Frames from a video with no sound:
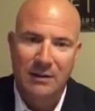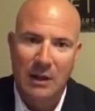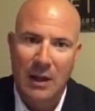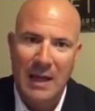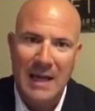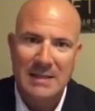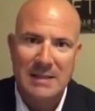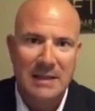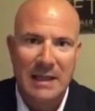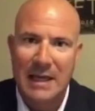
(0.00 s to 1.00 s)
The
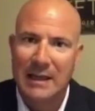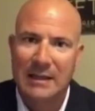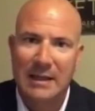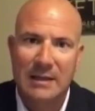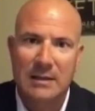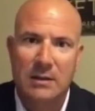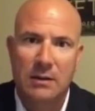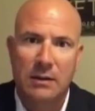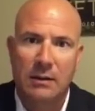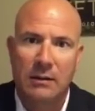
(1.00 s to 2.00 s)
last thing that,
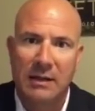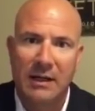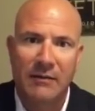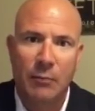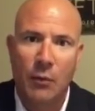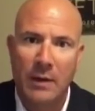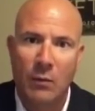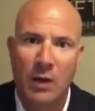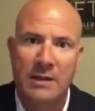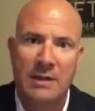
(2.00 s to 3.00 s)
given point
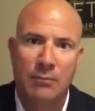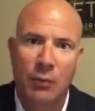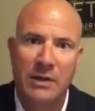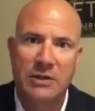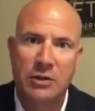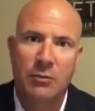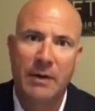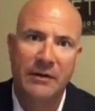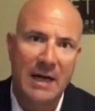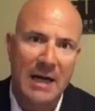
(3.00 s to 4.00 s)
one and point two
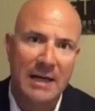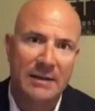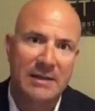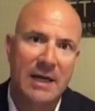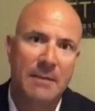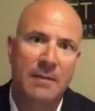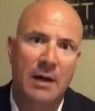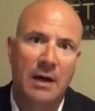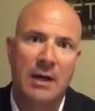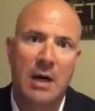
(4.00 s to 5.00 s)
about the ISM
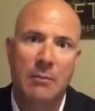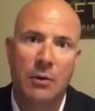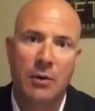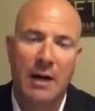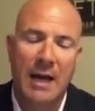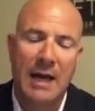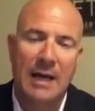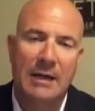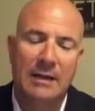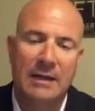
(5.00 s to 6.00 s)
number
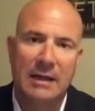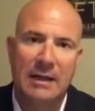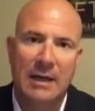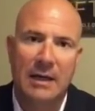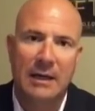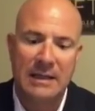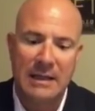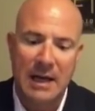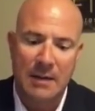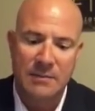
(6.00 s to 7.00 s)
and the
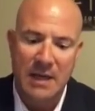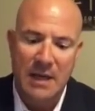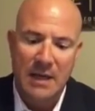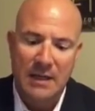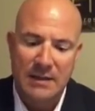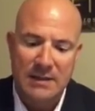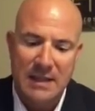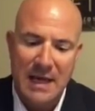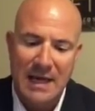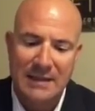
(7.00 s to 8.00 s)
EMs, is
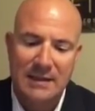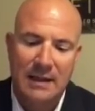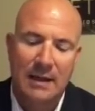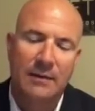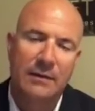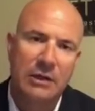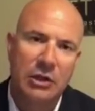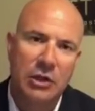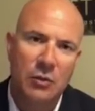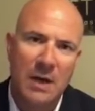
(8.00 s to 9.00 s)
that
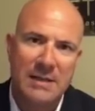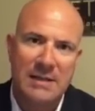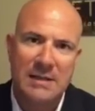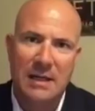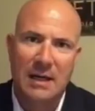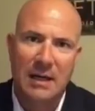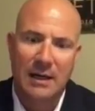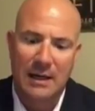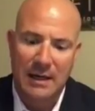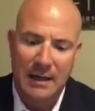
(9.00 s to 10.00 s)
U.S.
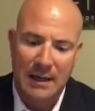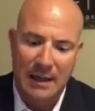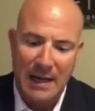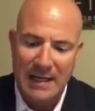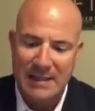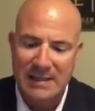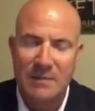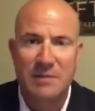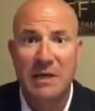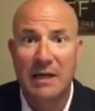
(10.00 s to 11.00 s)

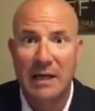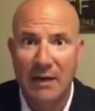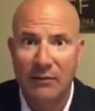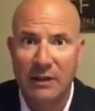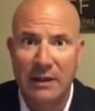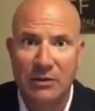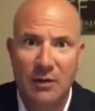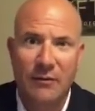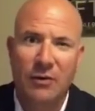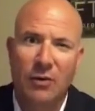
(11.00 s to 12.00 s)
ISM is being heavily
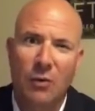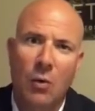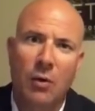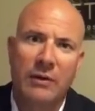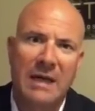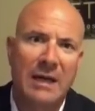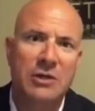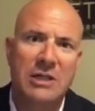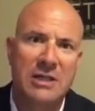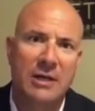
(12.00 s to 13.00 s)
driven, or the
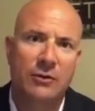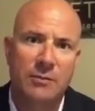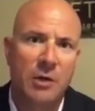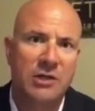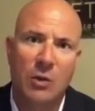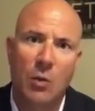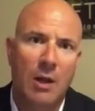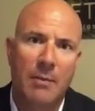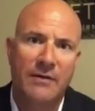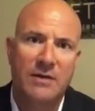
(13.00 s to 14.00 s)
energy sector is punching well
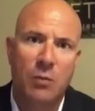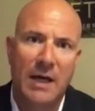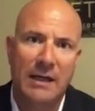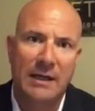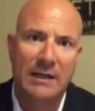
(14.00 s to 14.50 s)
above its weight